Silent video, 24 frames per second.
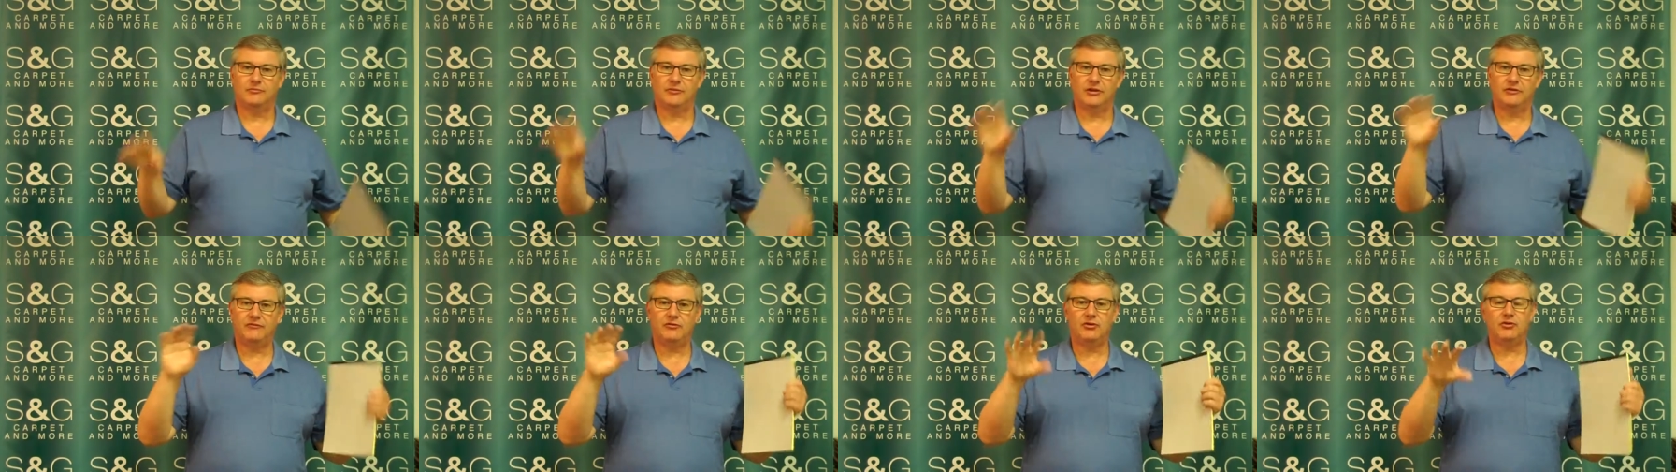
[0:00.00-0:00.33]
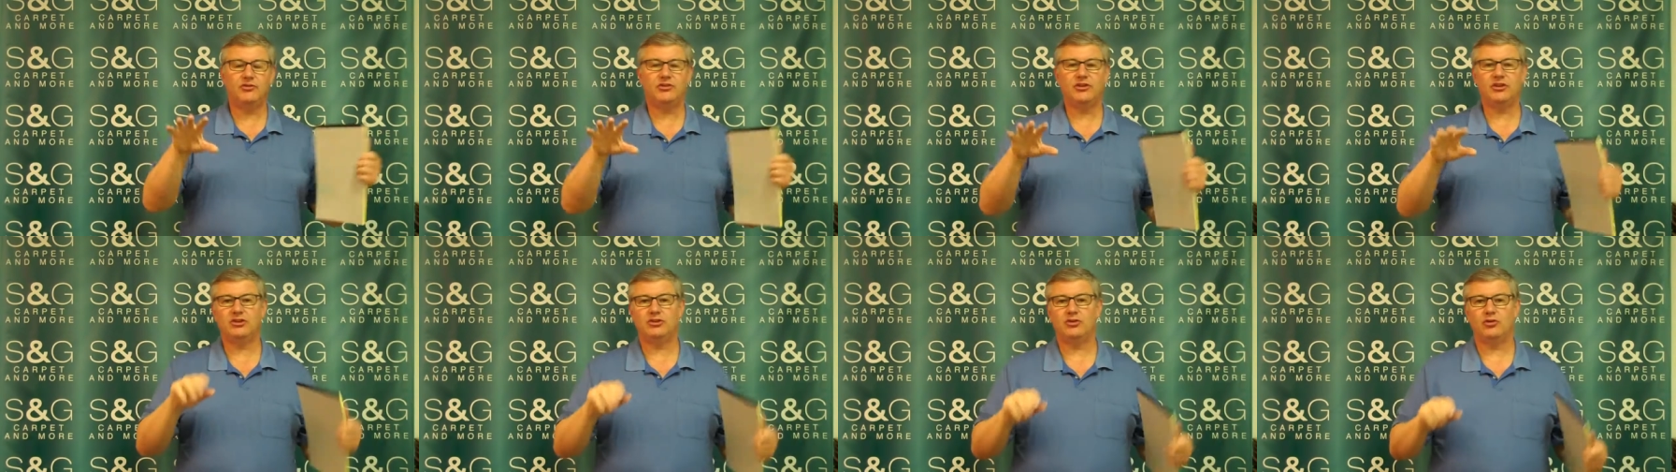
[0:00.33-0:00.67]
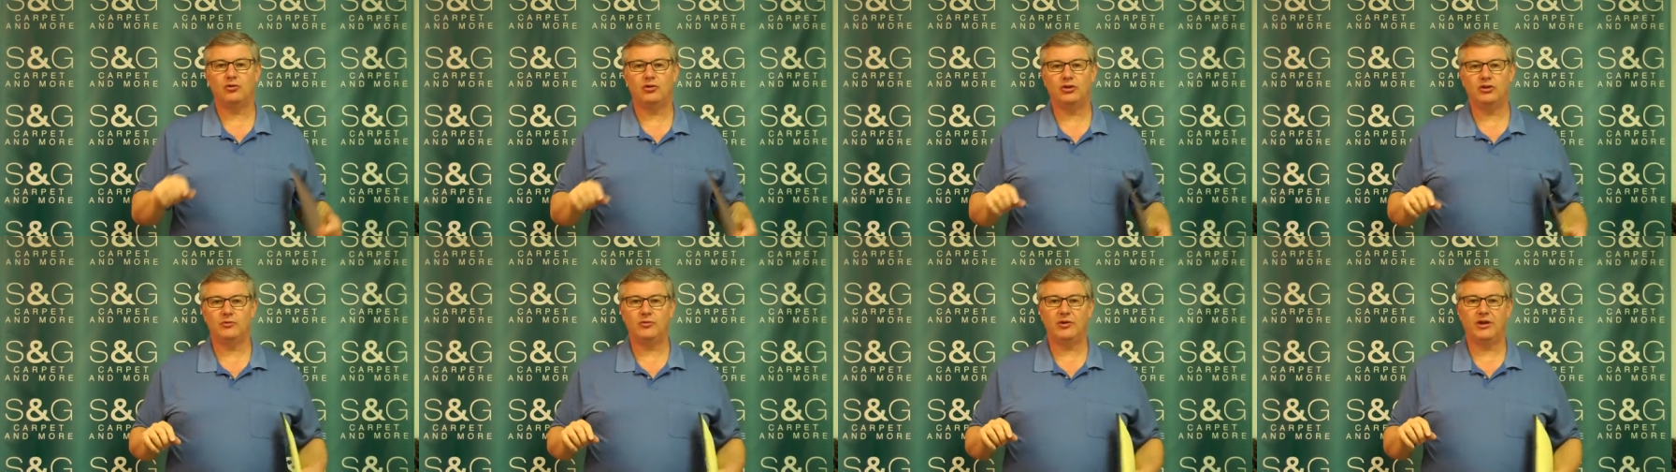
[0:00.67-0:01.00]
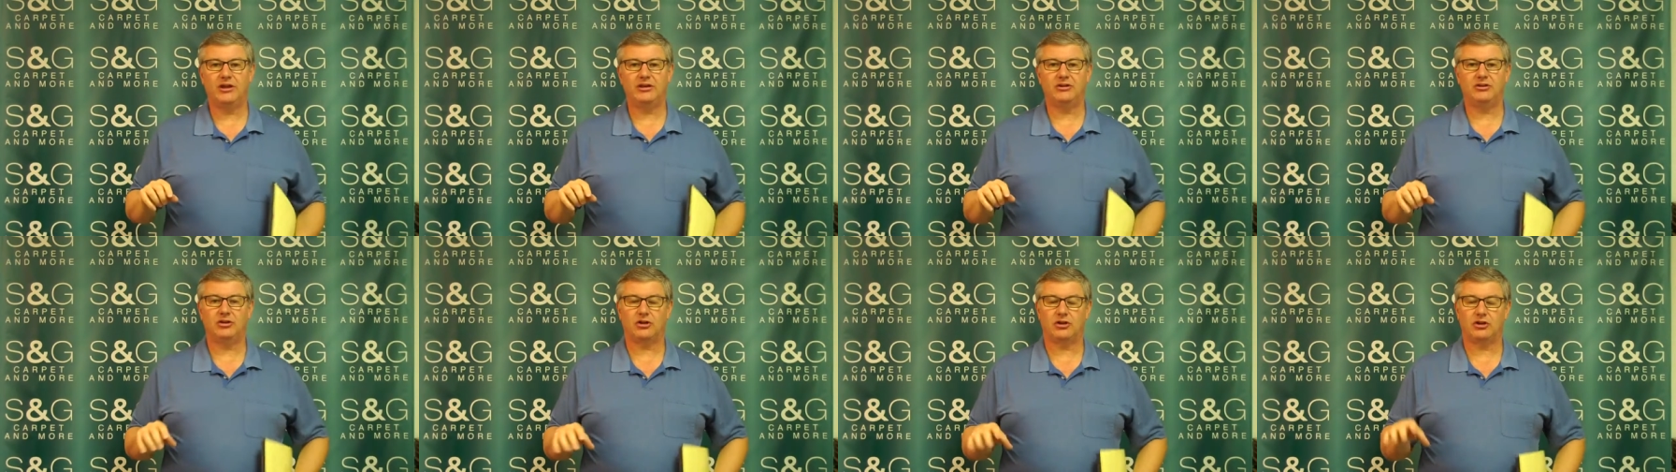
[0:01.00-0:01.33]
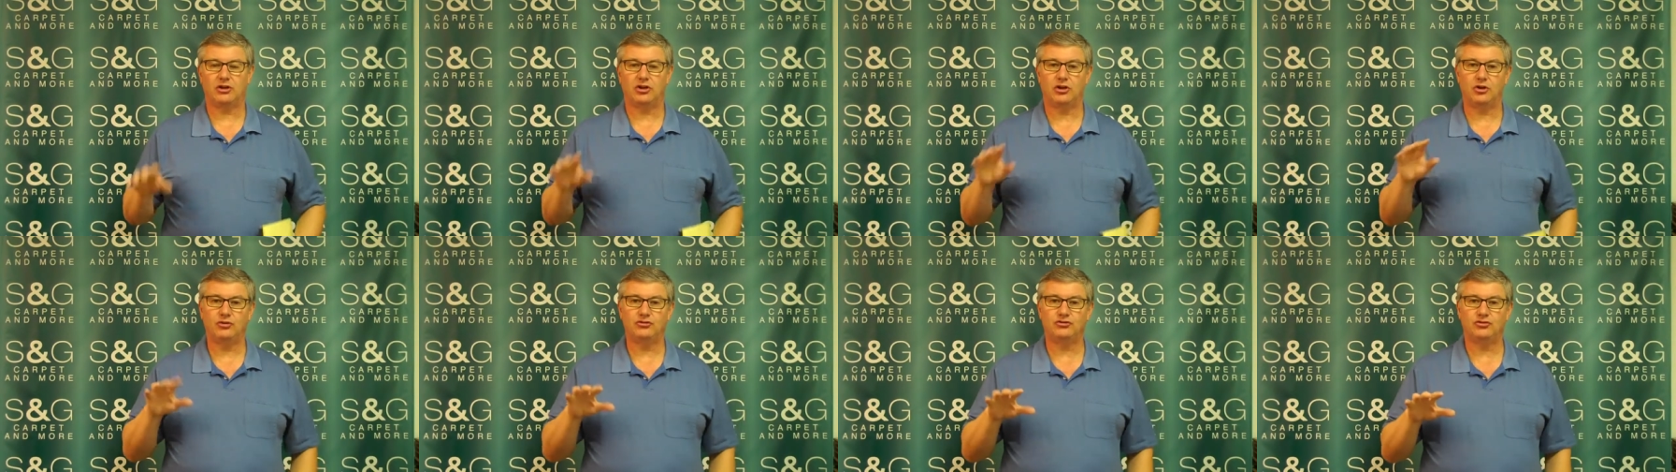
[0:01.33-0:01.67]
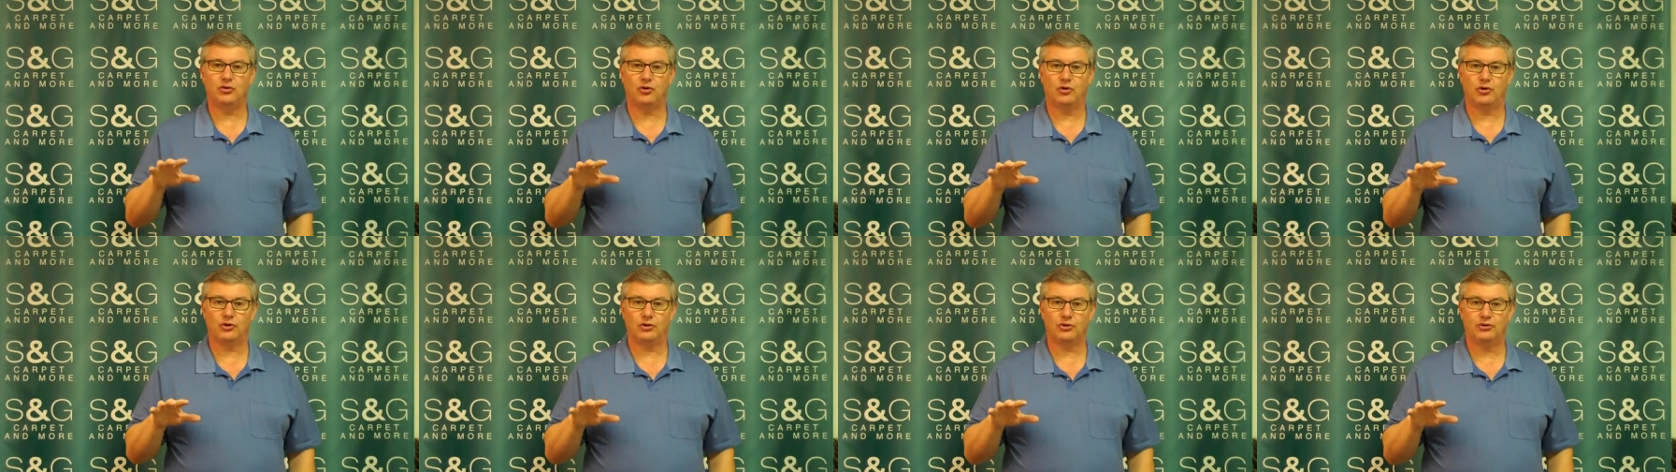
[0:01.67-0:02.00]
if you think the only way to close
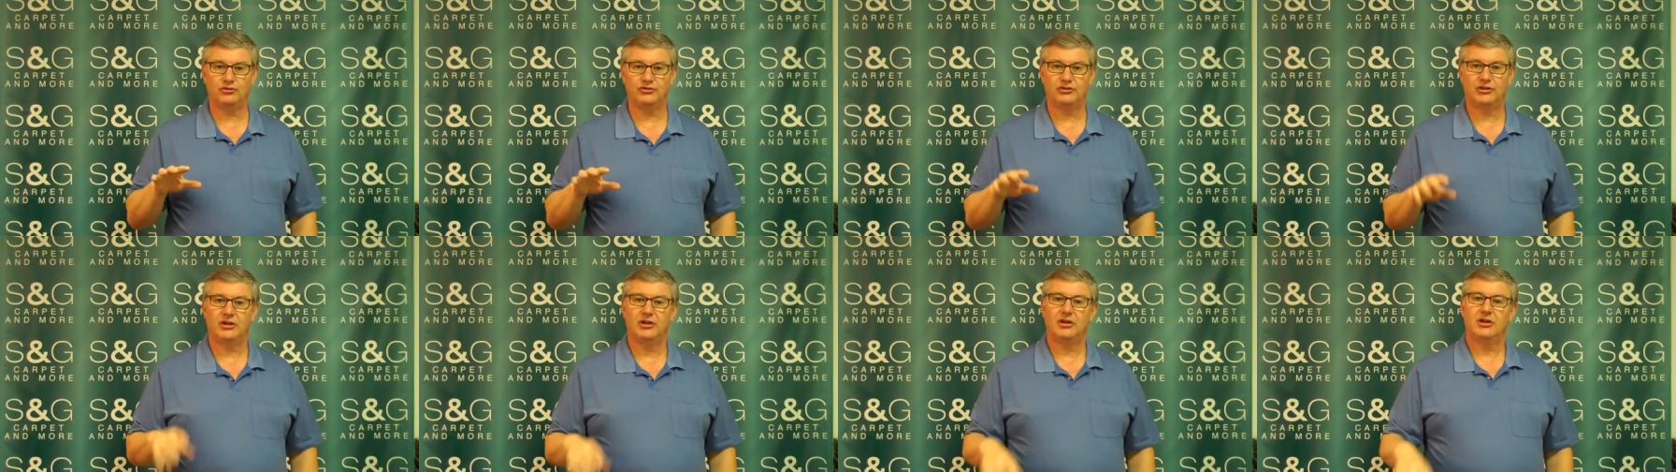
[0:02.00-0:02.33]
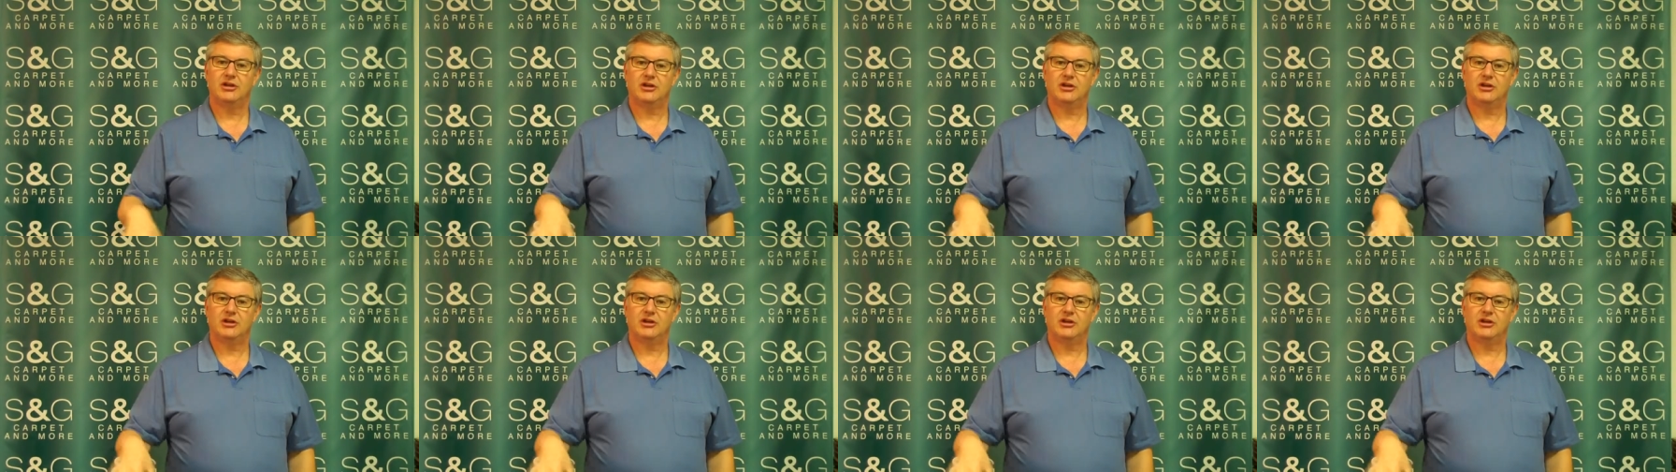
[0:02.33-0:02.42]
orders